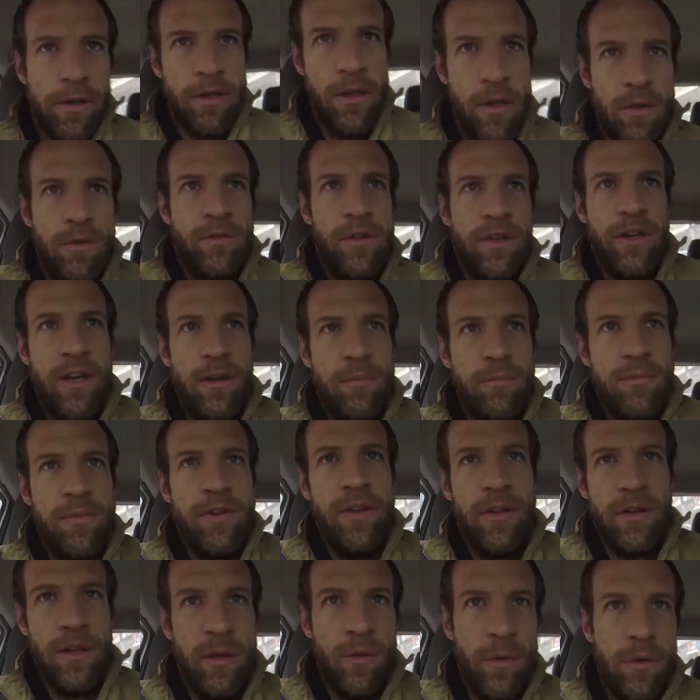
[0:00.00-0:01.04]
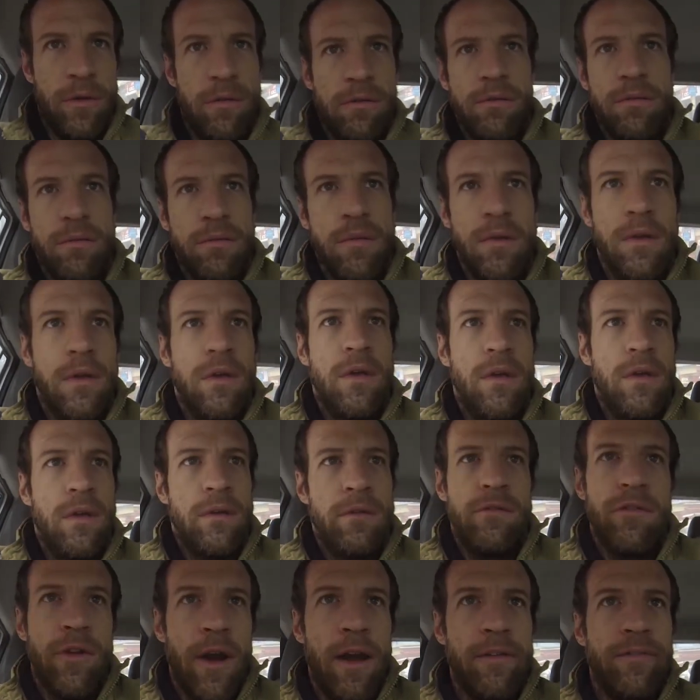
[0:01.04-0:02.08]
new to him dealing with
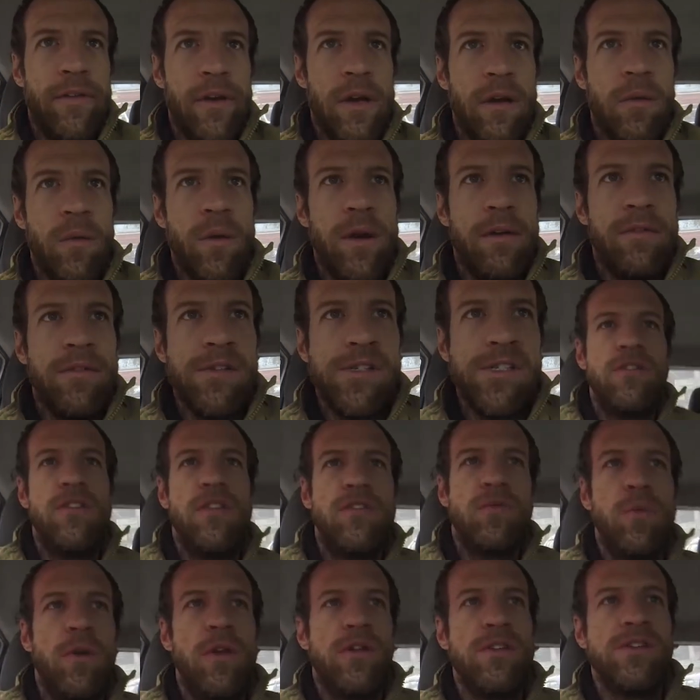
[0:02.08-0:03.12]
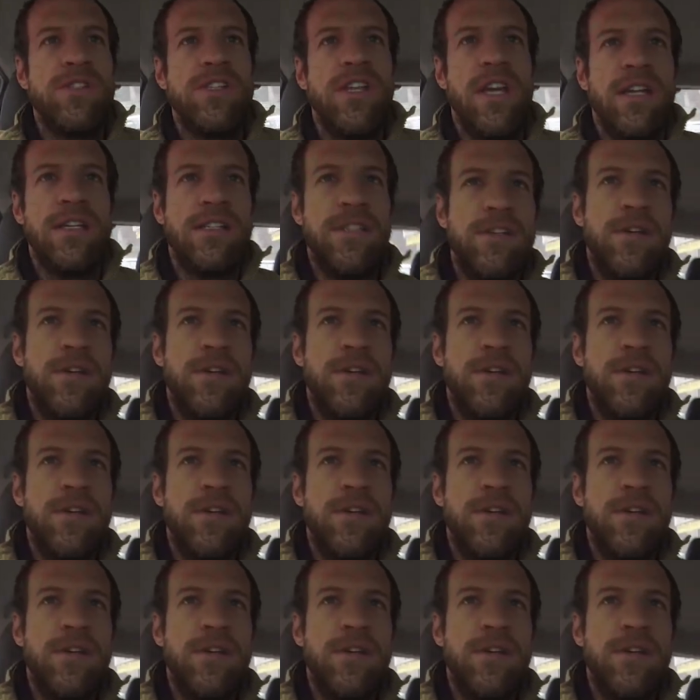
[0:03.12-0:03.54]
traffic or whatever. So it's one of those things.